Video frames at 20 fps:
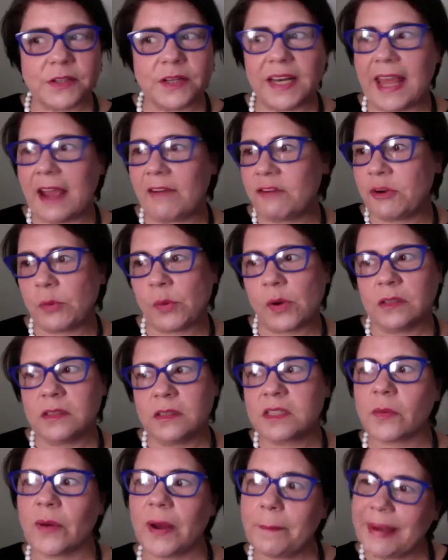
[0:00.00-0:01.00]
absolutely
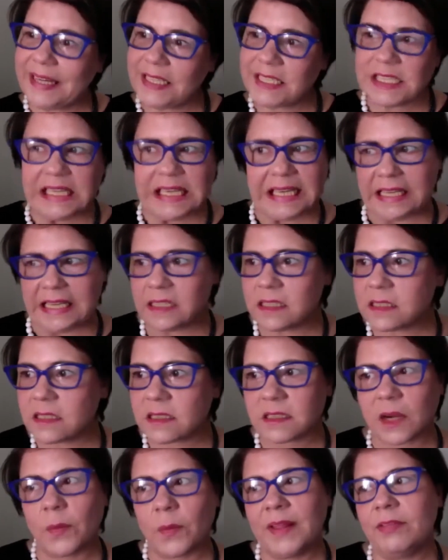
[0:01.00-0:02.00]
everyone. So I made a
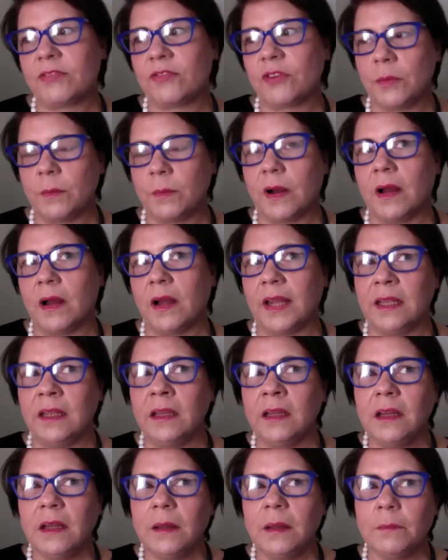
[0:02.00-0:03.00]
list. I went through
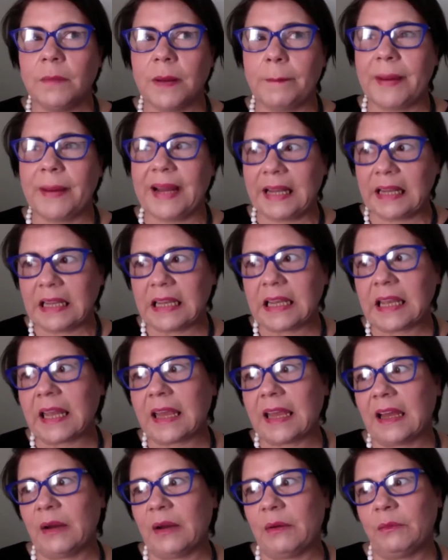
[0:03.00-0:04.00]
my bank
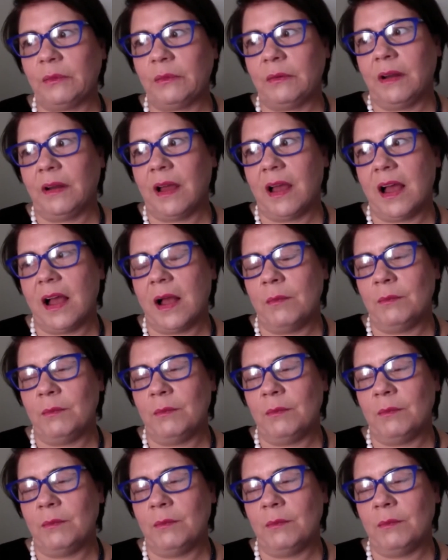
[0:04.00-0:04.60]
account,